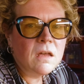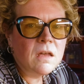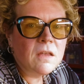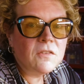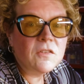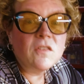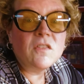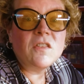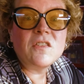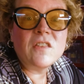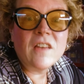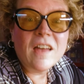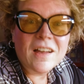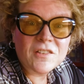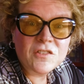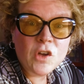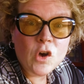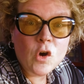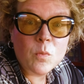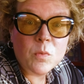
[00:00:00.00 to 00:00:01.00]
since it's
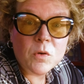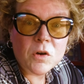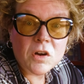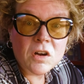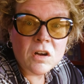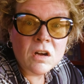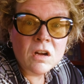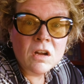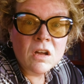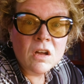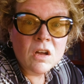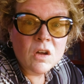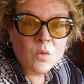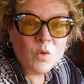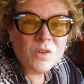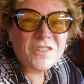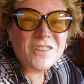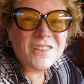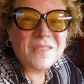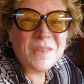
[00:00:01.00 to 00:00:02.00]
October,
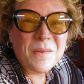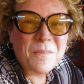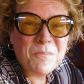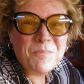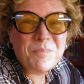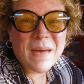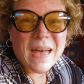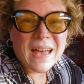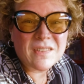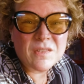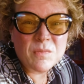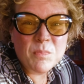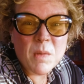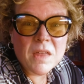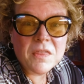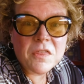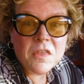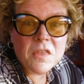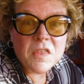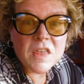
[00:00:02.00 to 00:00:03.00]
which is the best
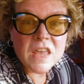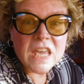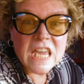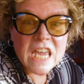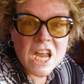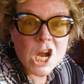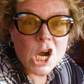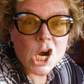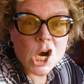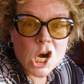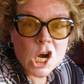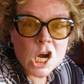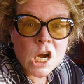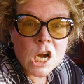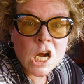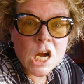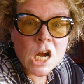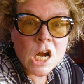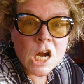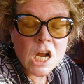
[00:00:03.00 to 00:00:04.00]
month of the
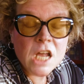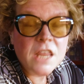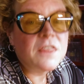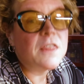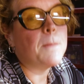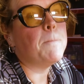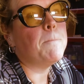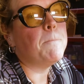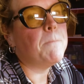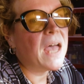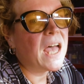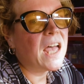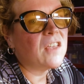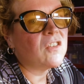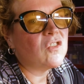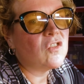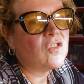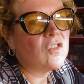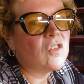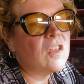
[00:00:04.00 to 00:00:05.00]
year, the
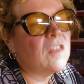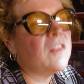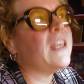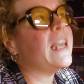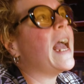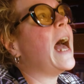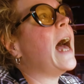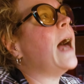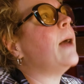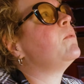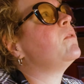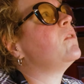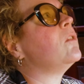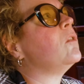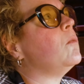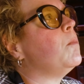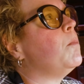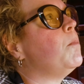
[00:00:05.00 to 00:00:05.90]
absolute